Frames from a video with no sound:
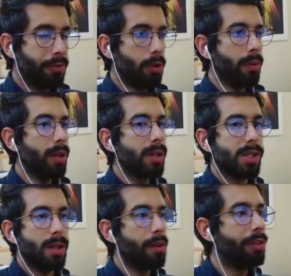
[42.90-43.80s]
flow
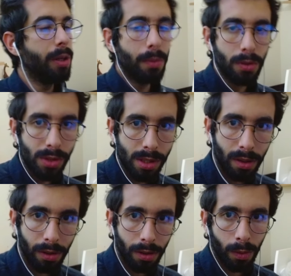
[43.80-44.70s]
is the most
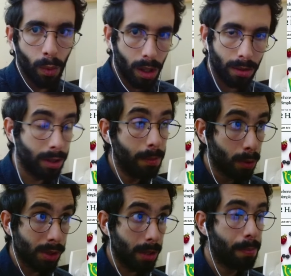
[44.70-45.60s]

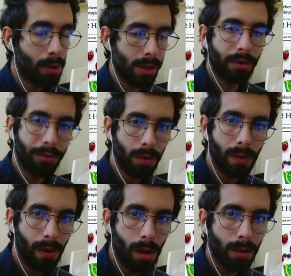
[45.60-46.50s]
important flow
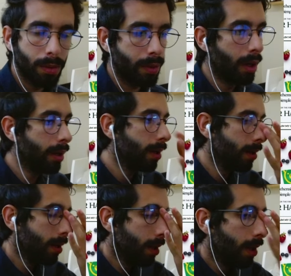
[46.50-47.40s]
of all, okay?
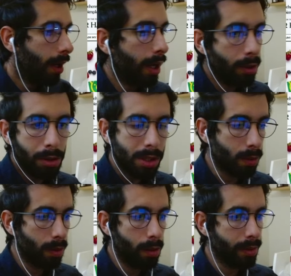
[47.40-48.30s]
And you need to
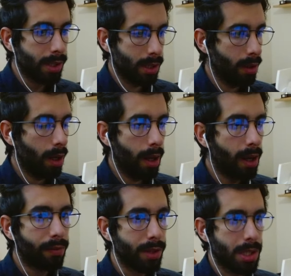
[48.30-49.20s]
nail this
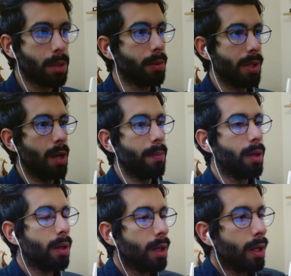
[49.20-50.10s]
every single time.
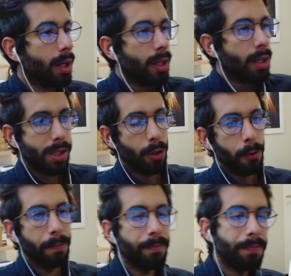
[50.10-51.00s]

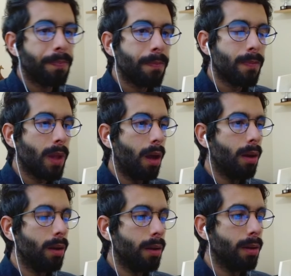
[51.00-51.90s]
So
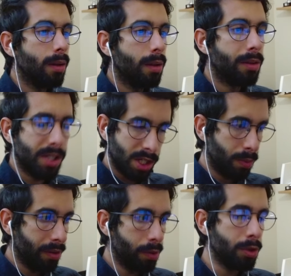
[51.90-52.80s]
this is
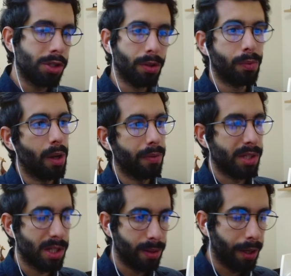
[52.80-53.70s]
what they usually run.
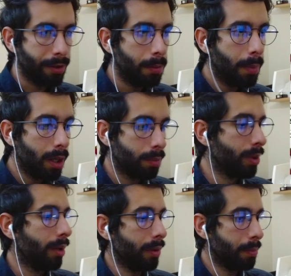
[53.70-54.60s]
This is like their main
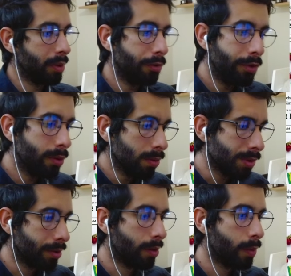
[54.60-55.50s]
branding. But if you go to their